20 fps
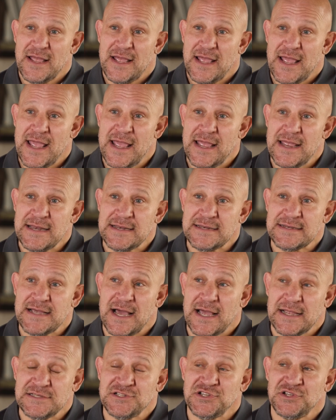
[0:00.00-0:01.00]
And
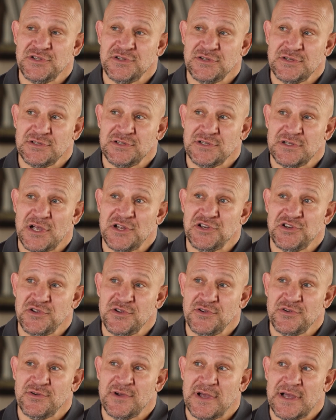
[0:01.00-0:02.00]
I had to go
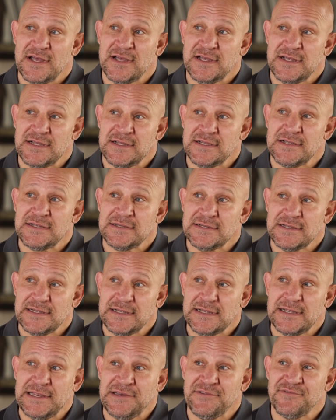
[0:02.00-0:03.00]
do
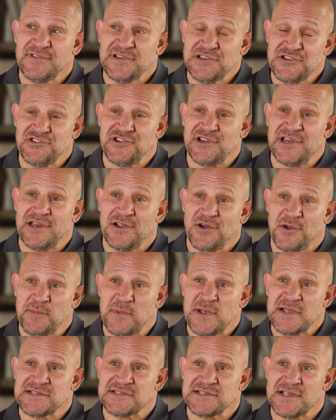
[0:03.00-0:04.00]
inventory on
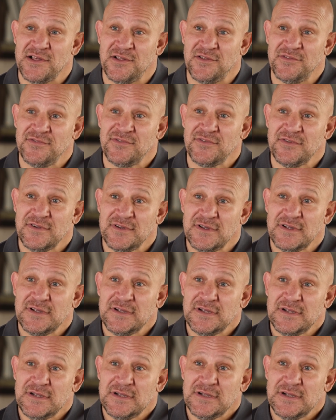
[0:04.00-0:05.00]
myself
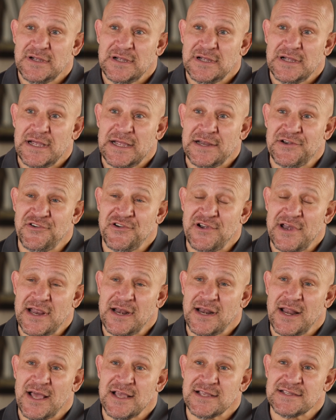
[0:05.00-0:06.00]
and
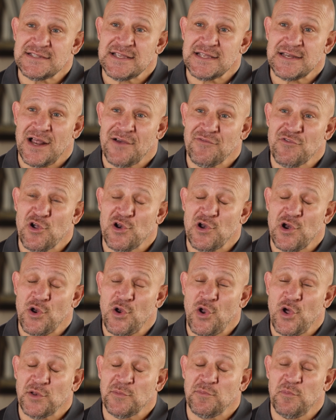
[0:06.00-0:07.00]
realize that I've got a
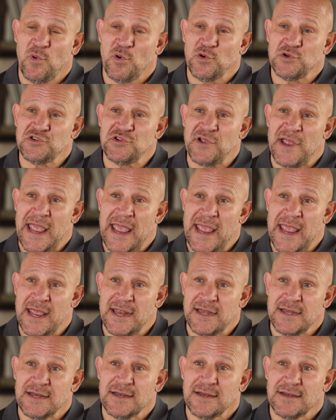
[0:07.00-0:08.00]
lot more to add.